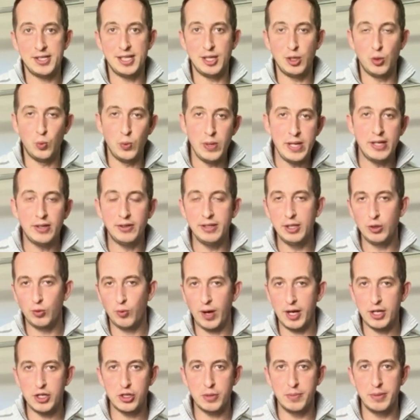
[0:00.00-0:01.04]
the weekly
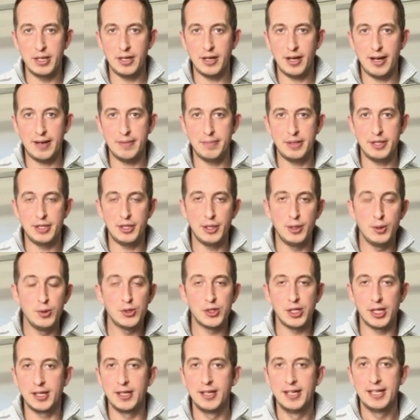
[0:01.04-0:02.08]
regimen I've been
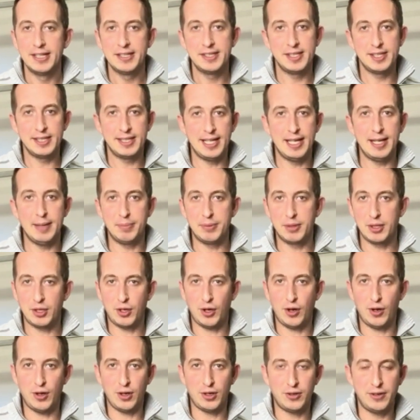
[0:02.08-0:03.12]
using to keep the
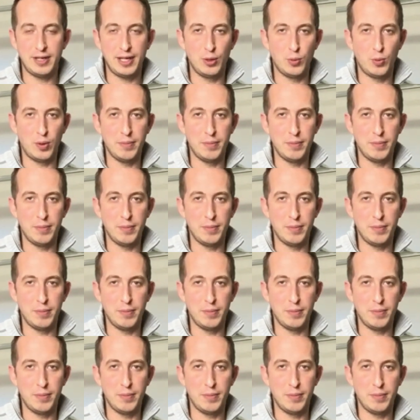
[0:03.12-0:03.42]
car clean.